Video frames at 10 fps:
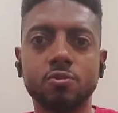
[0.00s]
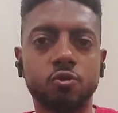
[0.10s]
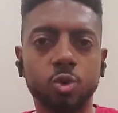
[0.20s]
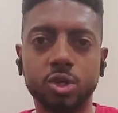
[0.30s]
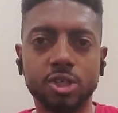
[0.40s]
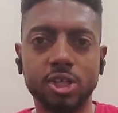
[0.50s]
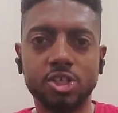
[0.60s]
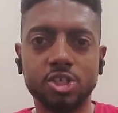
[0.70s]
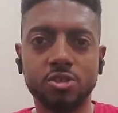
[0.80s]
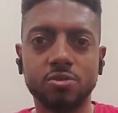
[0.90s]
Food
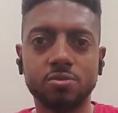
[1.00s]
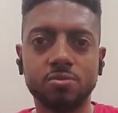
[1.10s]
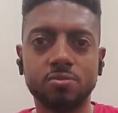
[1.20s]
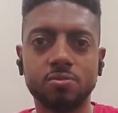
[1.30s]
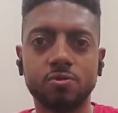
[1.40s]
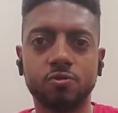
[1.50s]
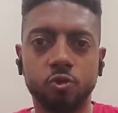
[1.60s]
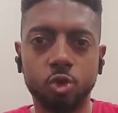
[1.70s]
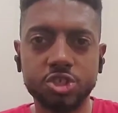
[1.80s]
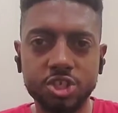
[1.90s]
addiction.
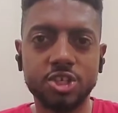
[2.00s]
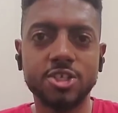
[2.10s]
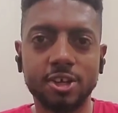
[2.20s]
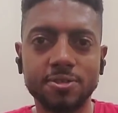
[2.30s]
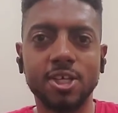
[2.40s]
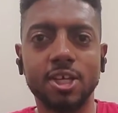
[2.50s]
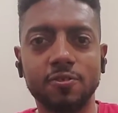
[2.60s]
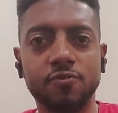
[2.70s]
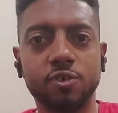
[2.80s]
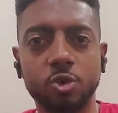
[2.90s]
Forcing yourself to eat
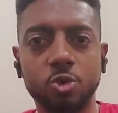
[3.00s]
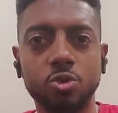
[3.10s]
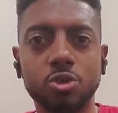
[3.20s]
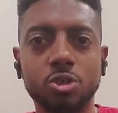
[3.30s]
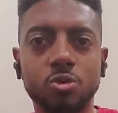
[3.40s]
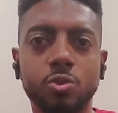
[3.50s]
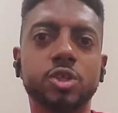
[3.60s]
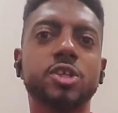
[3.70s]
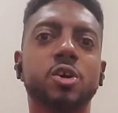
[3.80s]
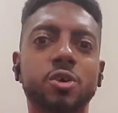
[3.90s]
food when
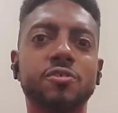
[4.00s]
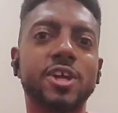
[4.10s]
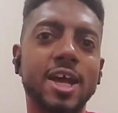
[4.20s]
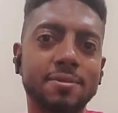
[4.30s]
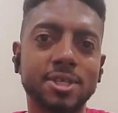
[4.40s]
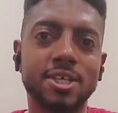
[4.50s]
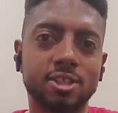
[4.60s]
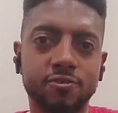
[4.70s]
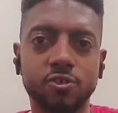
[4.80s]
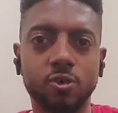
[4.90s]
you don't even have to eat
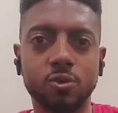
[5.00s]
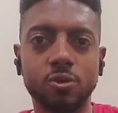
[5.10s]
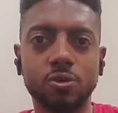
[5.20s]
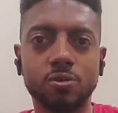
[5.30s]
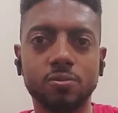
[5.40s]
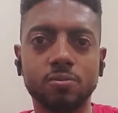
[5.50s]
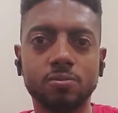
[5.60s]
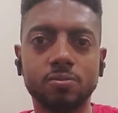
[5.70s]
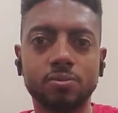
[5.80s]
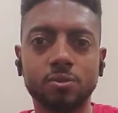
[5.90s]
the food.
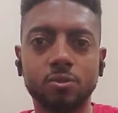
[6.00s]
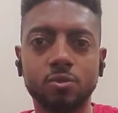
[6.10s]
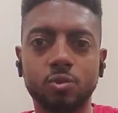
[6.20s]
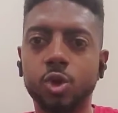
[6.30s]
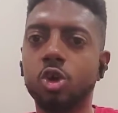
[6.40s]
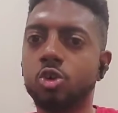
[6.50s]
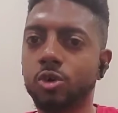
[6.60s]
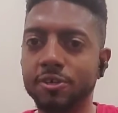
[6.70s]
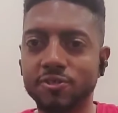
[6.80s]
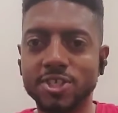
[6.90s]
We all
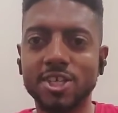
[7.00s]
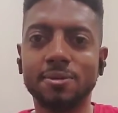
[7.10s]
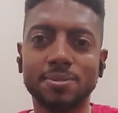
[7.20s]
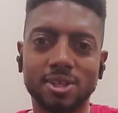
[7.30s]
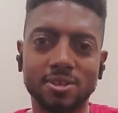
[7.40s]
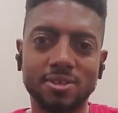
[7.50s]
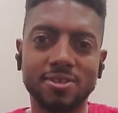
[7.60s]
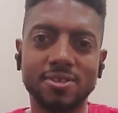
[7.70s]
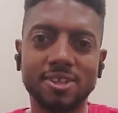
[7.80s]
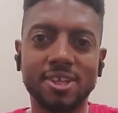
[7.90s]
crave for something,
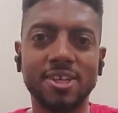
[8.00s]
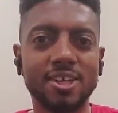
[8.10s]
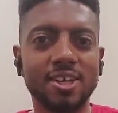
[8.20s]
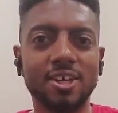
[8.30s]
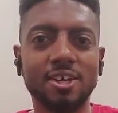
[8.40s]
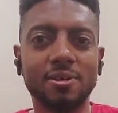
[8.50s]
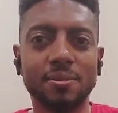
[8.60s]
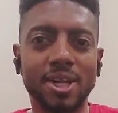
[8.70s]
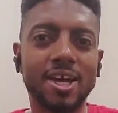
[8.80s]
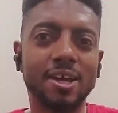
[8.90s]

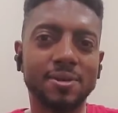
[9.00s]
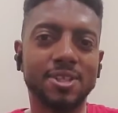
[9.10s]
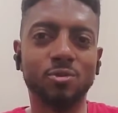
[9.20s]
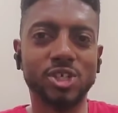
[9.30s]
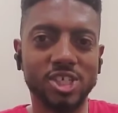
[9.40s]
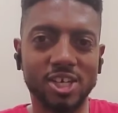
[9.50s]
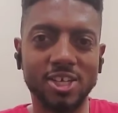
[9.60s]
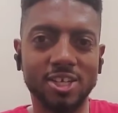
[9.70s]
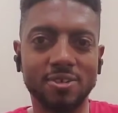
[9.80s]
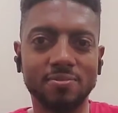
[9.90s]
but not everything we should
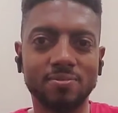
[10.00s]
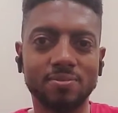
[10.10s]
eat.